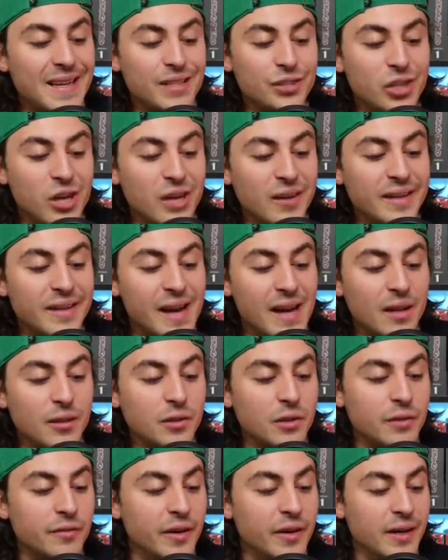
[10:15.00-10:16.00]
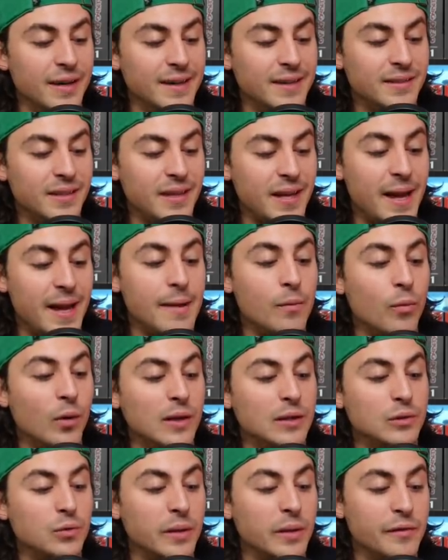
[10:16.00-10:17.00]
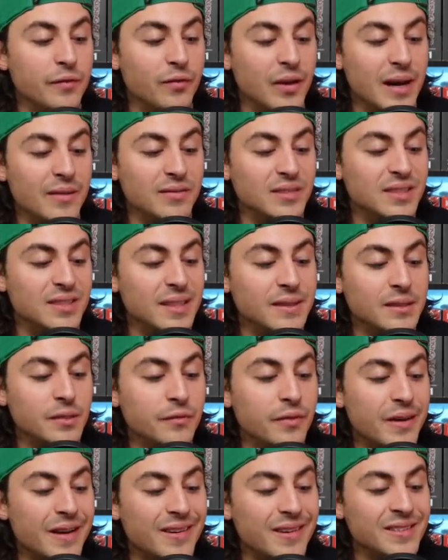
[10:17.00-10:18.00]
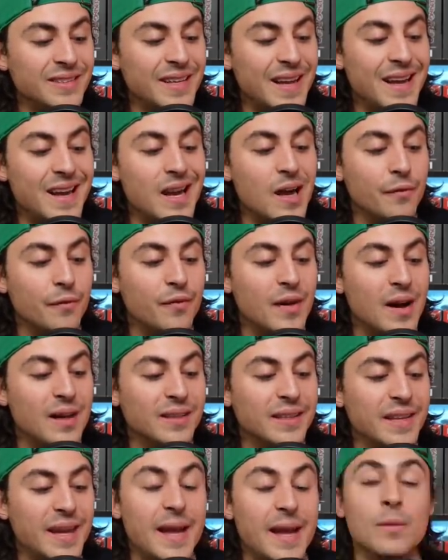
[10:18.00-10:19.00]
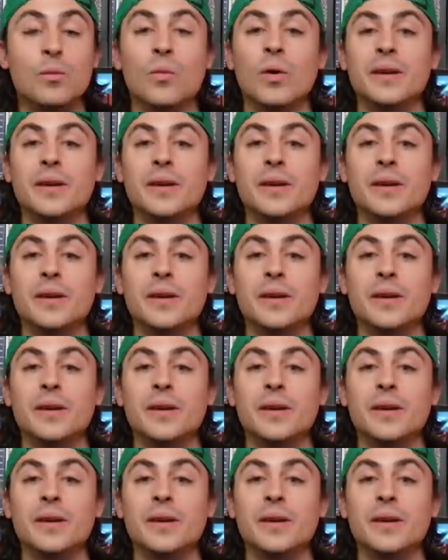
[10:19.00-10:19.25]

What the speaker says: John Gallagher variant, a 1 in 25 incentive variant, and now finally a 1